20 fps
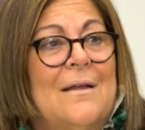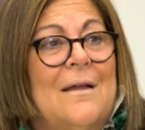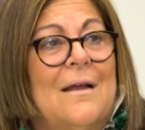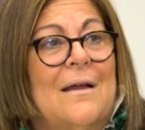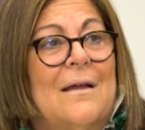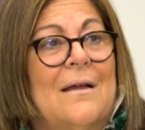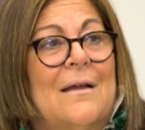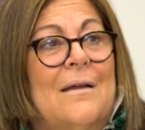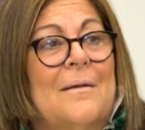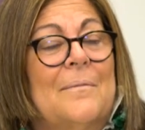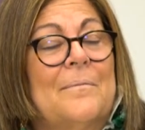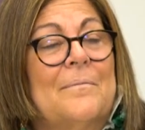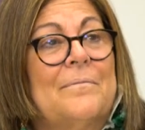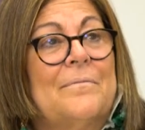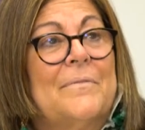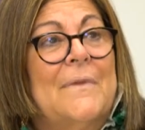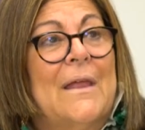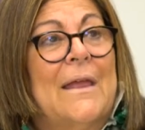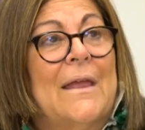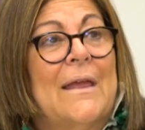
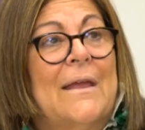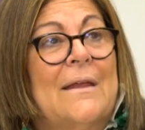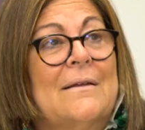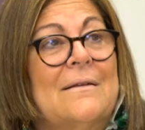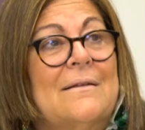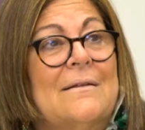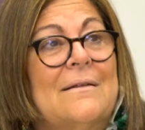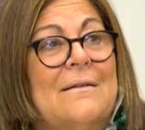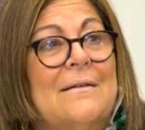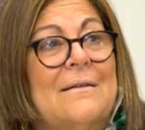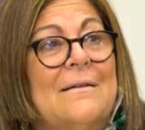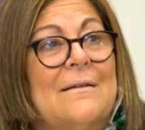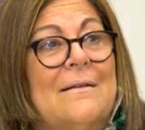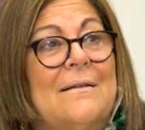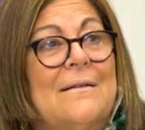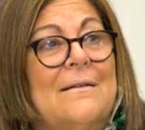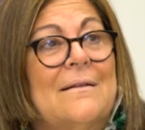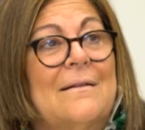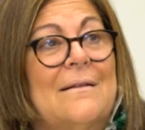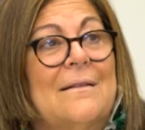And
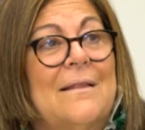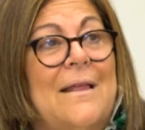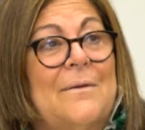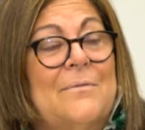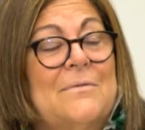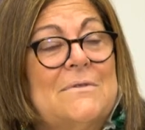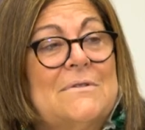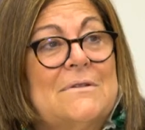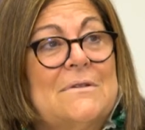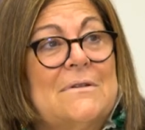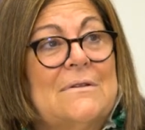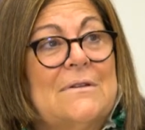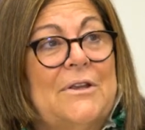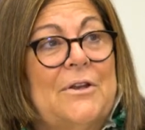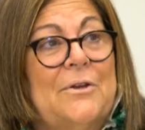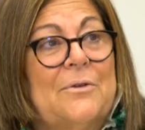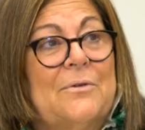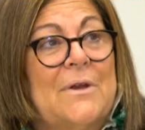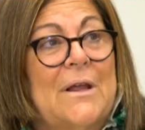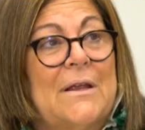that was, you
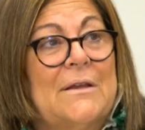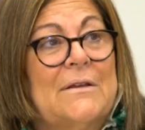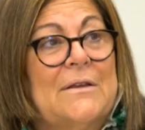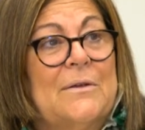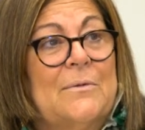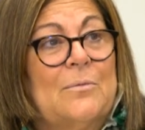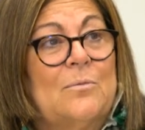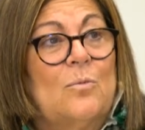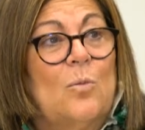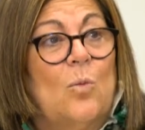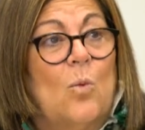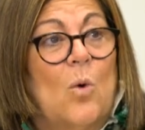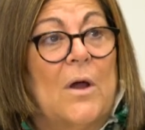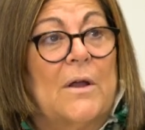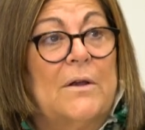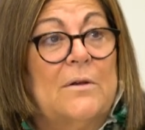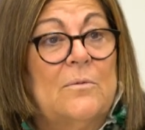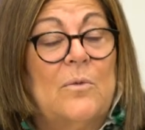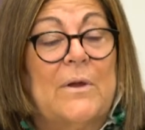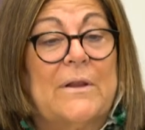know,
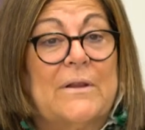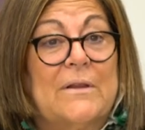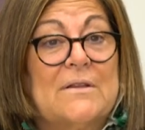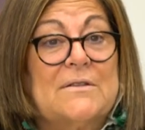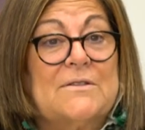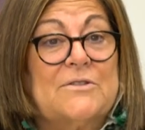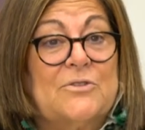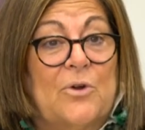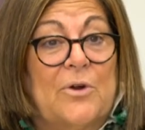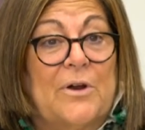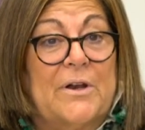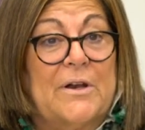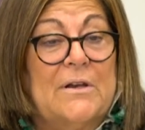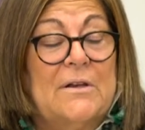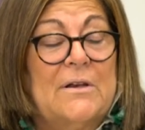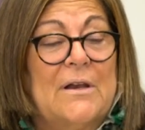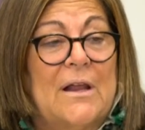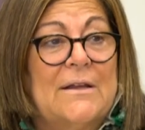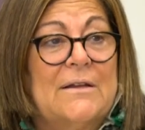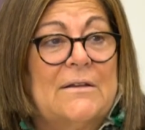91 when this started.
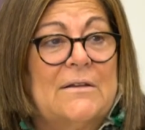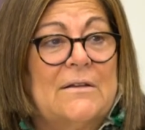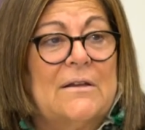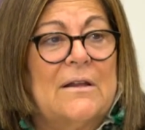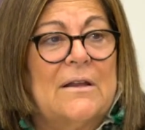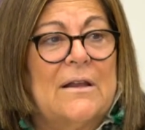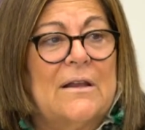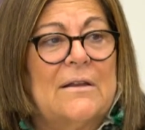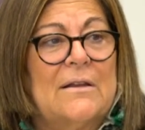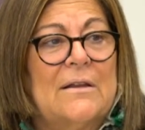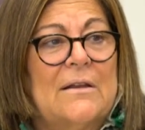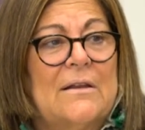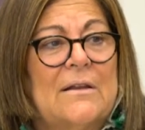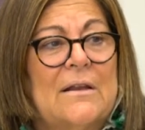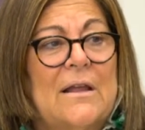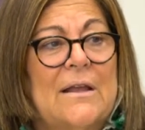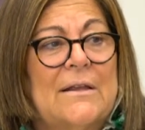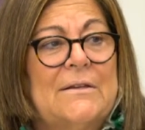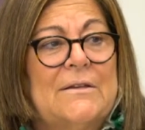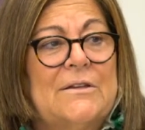In
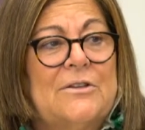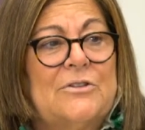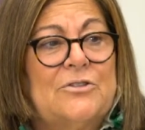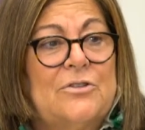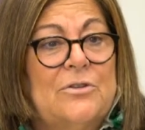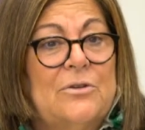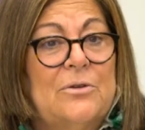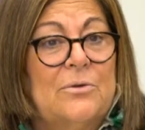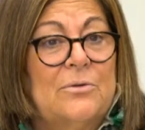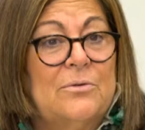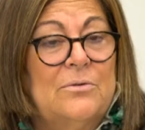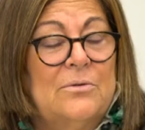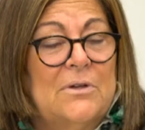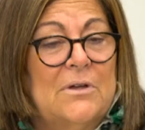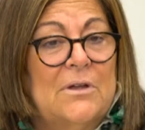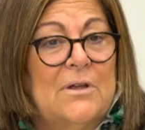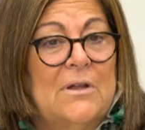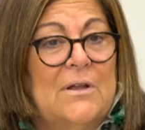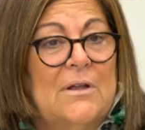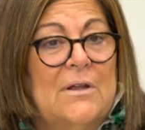92,
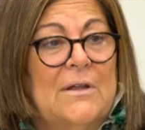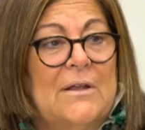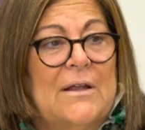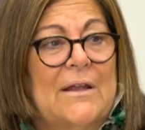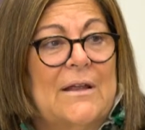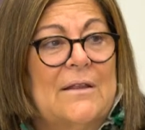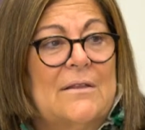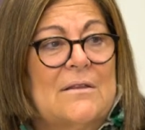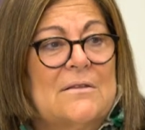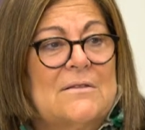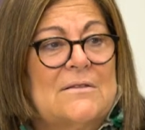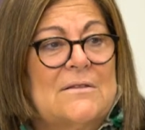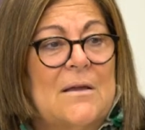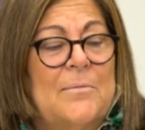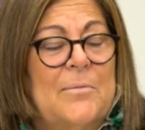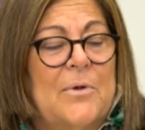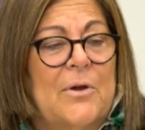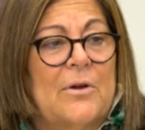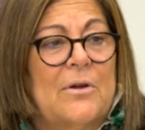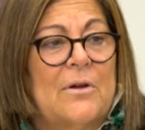in the
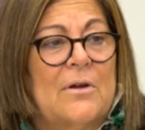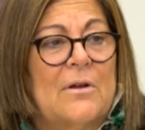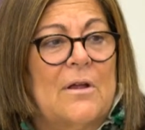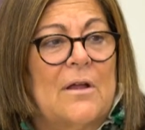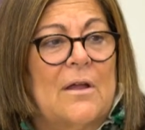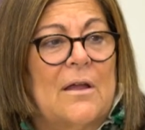summer,